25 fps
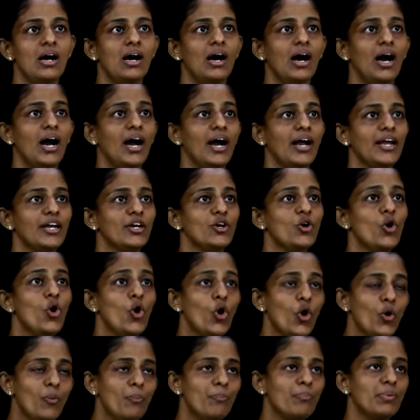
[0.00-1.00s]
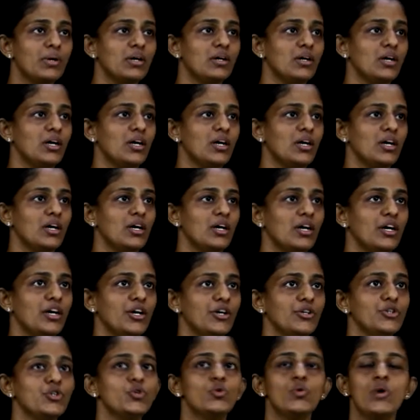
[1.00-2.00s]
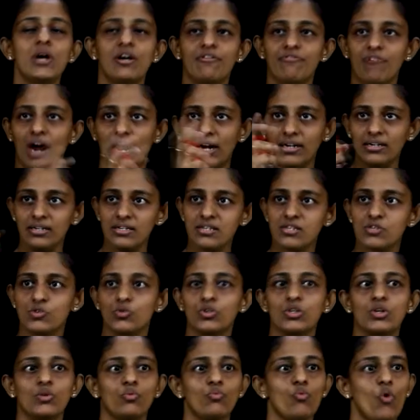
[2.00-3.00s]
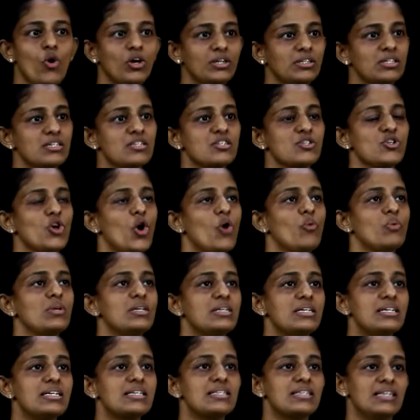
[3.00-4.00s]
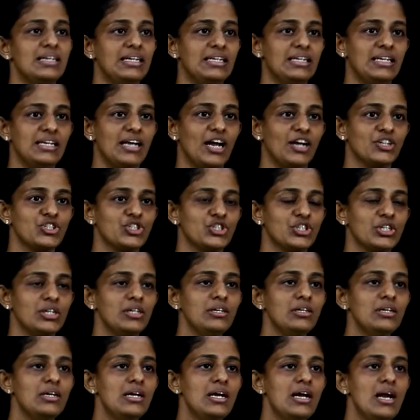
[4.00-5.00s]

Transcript: I hope uh, you have understood what this novel is in a nutshell.